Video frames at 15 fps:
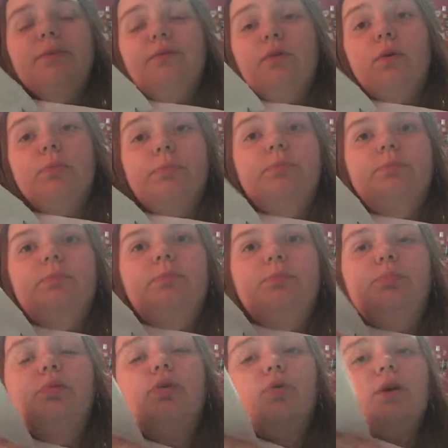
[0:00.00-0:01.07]
for
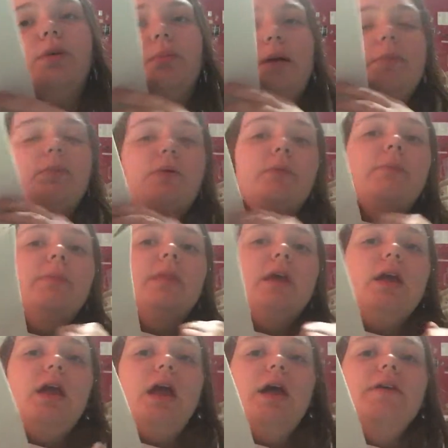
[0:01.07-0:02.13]
grid paper.
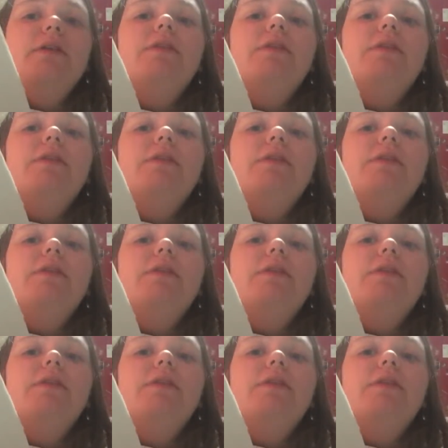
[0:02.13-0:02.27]
And